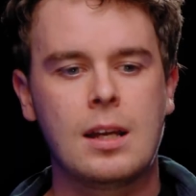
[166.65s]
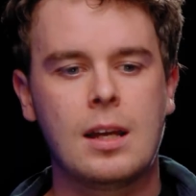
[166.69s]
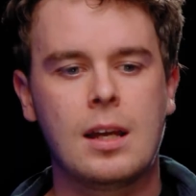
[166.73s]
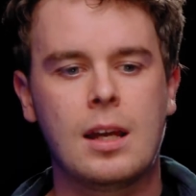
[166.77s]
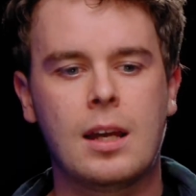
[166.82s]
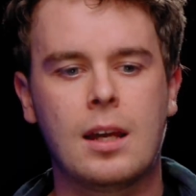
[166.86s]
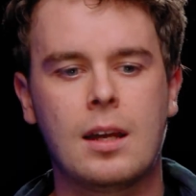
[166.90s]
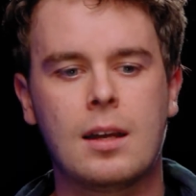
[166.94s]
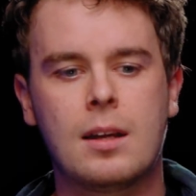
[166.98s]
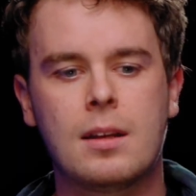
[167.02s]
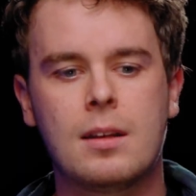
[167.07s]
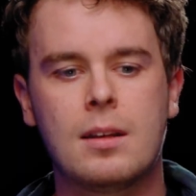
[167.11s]

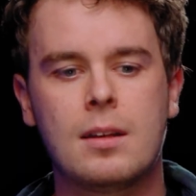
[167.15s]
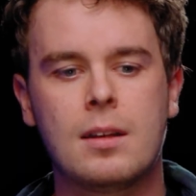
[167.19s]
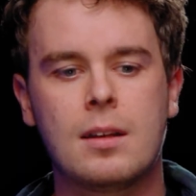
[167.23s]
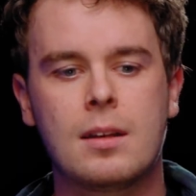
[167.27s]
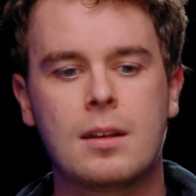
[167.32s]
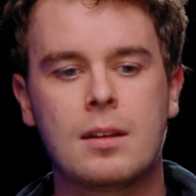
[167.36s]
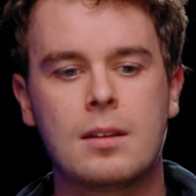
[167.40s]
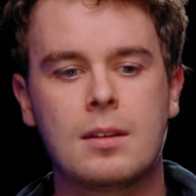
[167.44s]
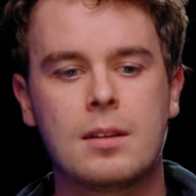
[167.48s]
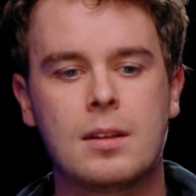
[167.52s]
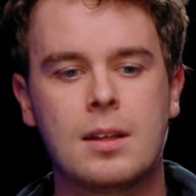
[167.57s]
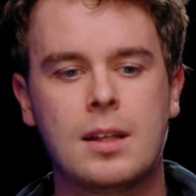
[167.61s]
and
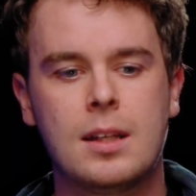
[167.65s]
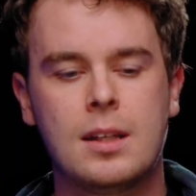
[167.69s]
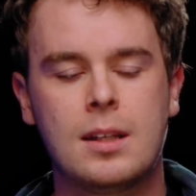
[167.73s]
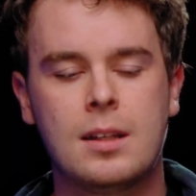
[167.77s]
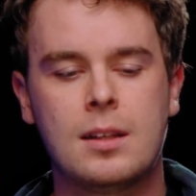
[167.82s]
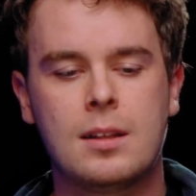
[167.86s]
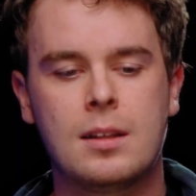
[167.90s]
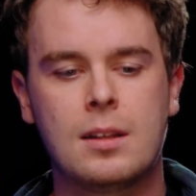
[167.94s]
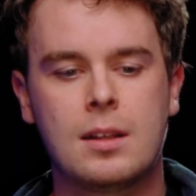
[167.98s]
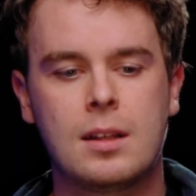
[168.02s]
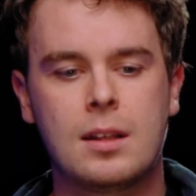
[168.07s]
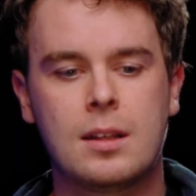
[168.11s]

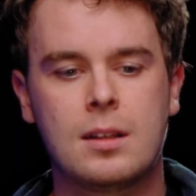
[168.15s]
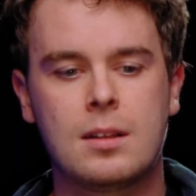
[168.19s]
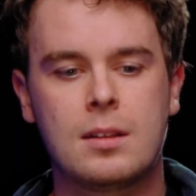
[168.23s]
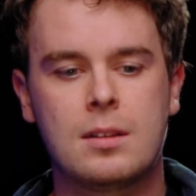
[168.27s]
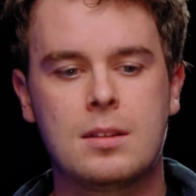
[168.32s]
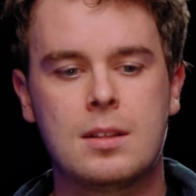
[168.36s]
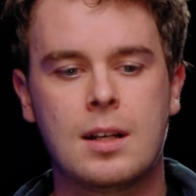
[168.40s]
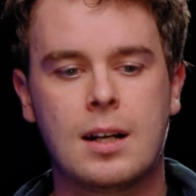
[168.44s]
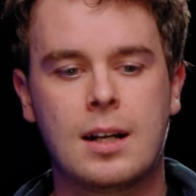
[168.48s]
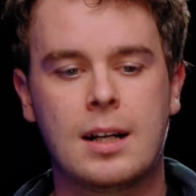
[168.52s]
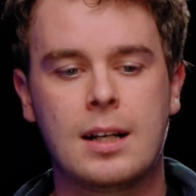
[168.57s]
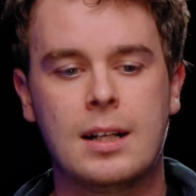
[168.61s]
he
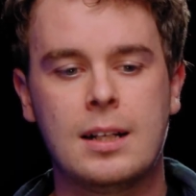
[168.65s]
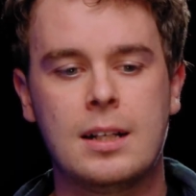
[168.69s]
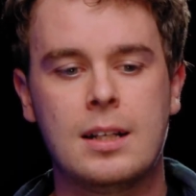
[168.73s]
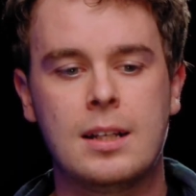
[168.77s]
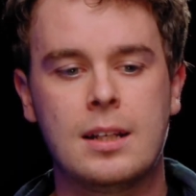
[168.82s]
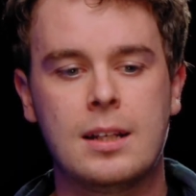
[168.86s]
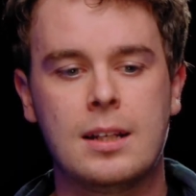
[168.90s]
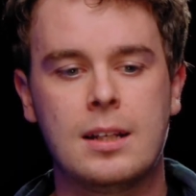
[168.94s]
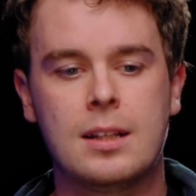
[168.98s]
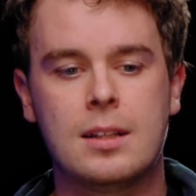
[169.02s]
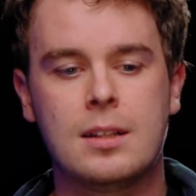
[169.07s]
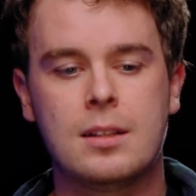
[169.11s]

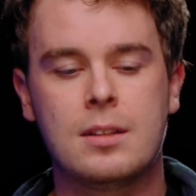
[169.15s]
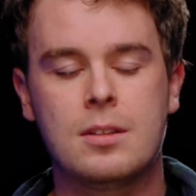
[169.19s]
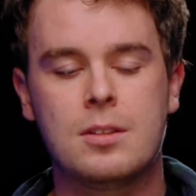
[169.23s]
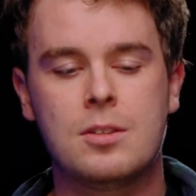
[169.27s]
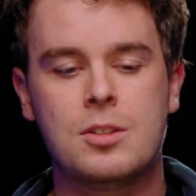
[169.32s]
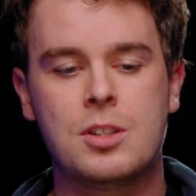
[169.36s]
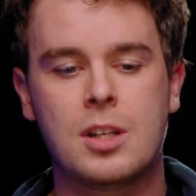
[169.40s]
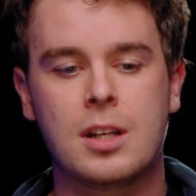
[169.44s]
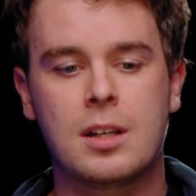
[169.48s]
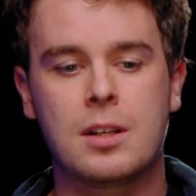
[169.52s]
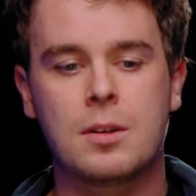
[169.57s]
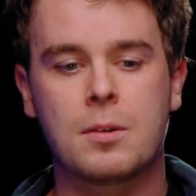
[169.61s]
died in
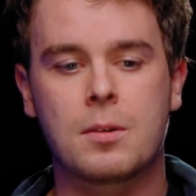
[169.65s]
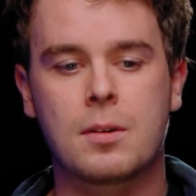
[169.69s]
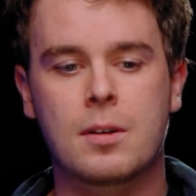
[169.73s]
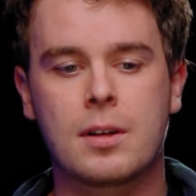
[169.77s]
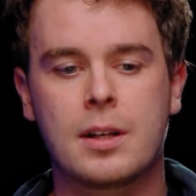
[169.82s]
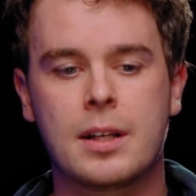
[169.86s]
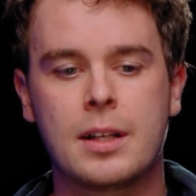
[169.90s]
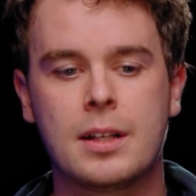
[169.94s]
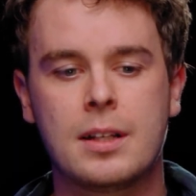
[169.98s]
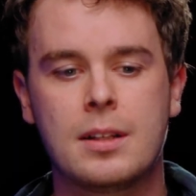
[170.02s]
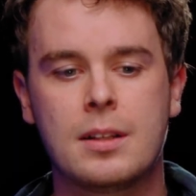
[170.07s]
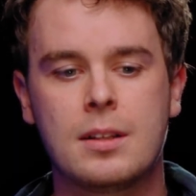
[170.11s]

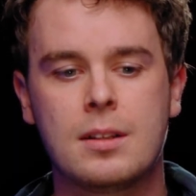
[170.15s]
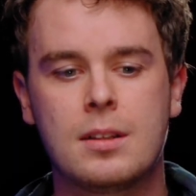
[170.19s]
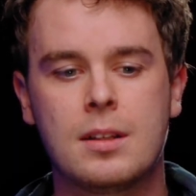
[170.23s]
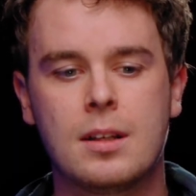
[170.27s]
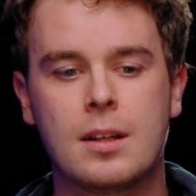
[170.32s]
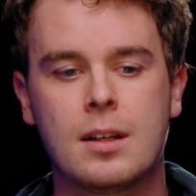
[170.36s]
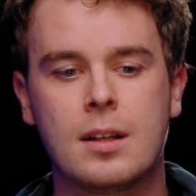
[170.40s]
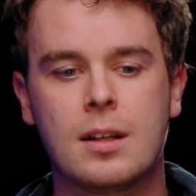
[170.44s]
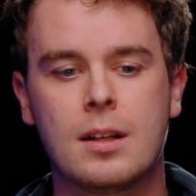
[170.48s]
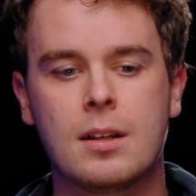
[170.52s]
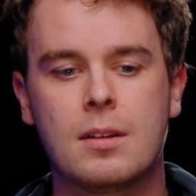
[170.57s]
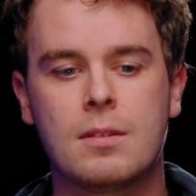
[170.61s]
January
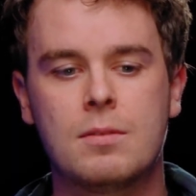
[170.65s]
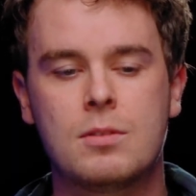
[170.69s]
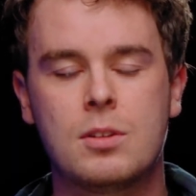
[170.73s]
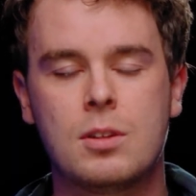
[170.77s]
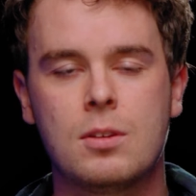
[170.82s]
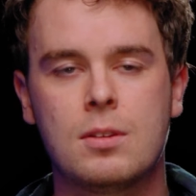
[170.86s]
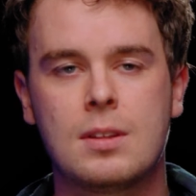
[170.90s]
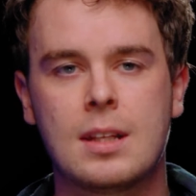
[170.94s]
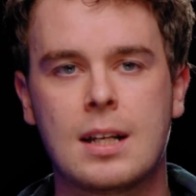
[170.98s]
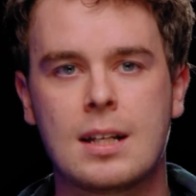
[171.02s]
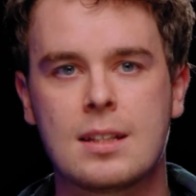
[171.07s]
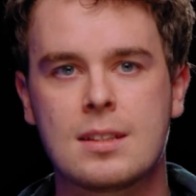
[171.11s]
of
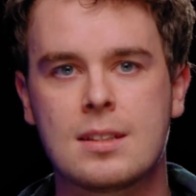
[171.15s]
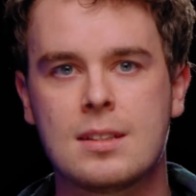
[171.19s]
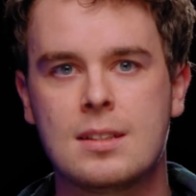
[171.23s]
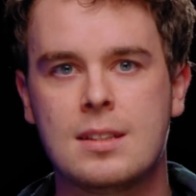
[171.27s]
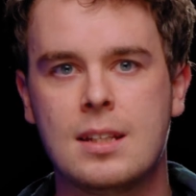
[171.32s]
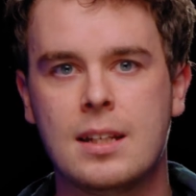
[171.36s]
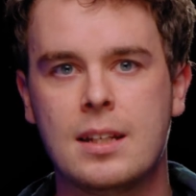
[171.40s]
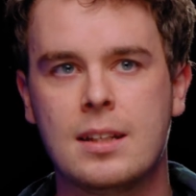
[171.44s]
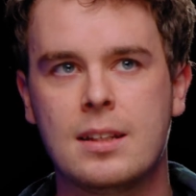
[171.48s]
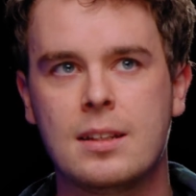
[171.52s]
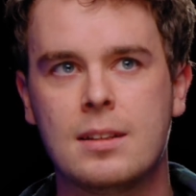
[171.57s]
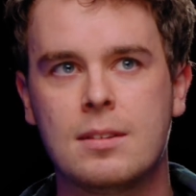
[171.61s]

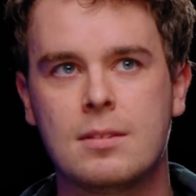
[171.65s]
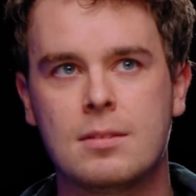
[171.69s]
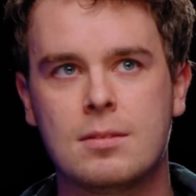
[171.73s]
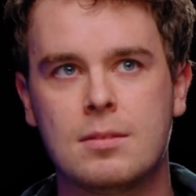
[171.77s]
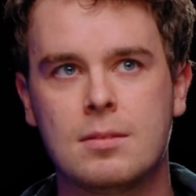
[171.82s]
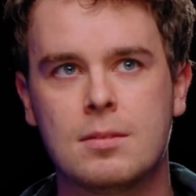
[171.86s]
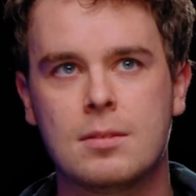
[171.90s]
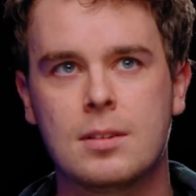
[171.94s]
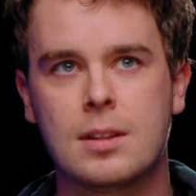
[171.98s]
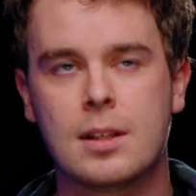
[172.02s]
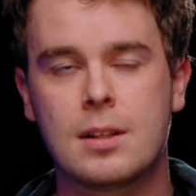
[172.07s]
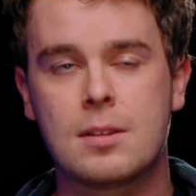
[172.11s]
2010
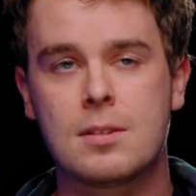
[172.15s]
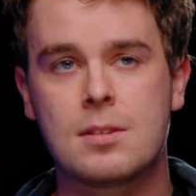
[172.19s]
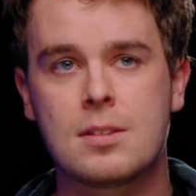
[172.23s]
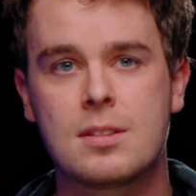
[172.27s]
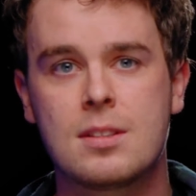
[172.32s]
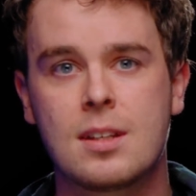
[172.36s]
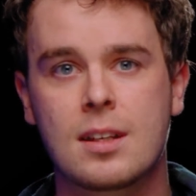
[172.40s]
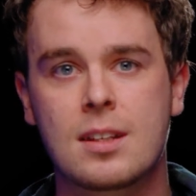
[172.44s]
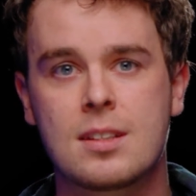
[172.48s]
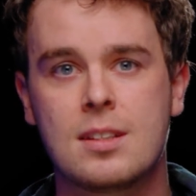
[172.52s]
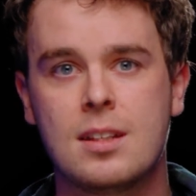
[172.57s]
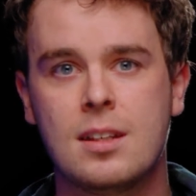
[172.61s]
when I was
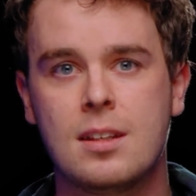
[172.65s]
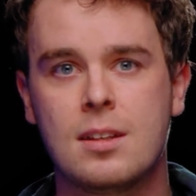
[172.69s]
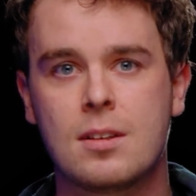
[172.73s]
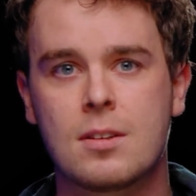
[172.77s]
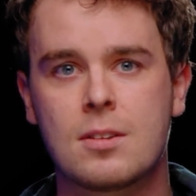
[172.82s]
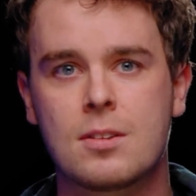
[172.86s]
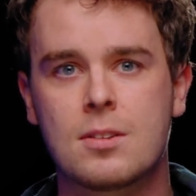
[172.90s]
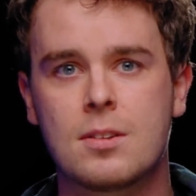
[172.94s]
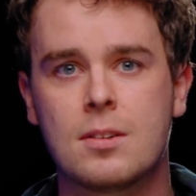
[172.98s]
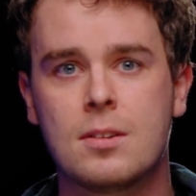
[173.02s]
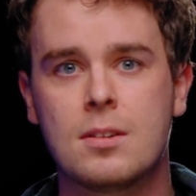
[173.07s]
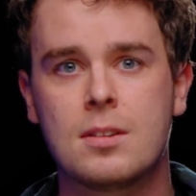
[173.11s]
16
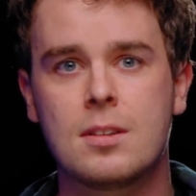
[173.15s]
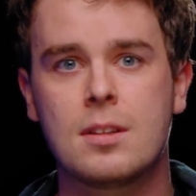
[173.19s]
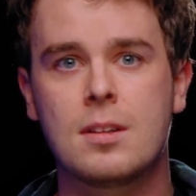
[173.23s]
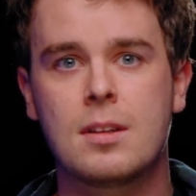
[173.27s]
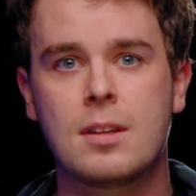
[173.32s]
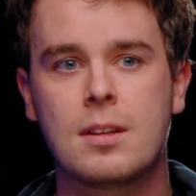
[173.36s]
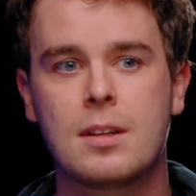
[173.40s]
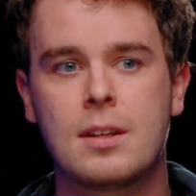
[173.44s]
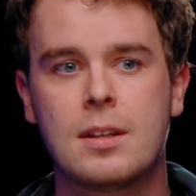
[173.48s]
years old.